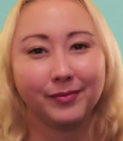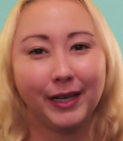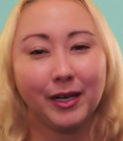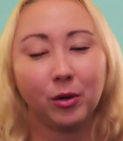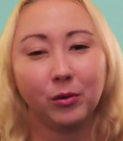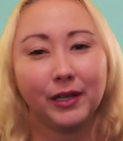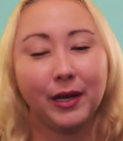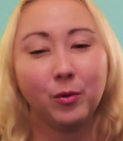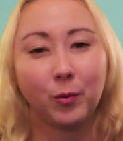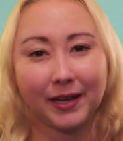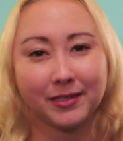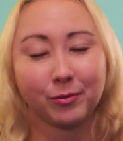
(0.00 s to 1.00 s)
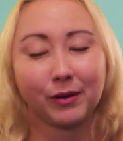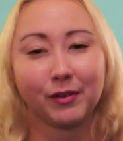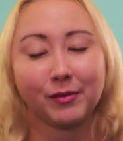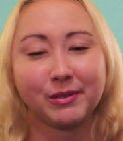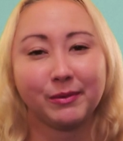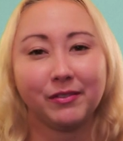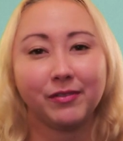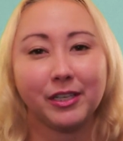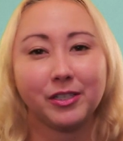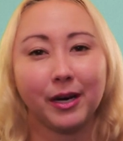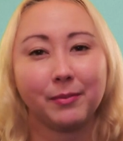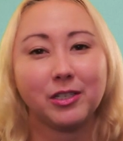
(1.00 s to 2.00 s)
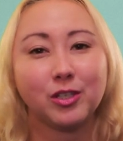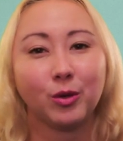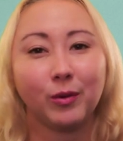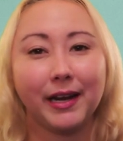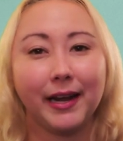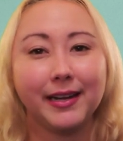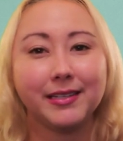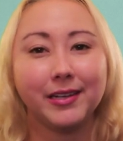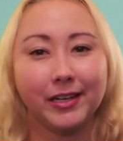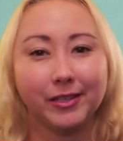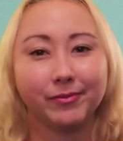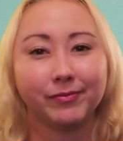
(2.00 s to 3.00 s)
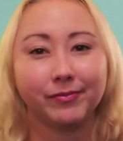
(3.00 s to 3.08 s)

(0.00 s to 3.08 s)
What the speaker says: And Old Key West's refurbishment finished up in 2018.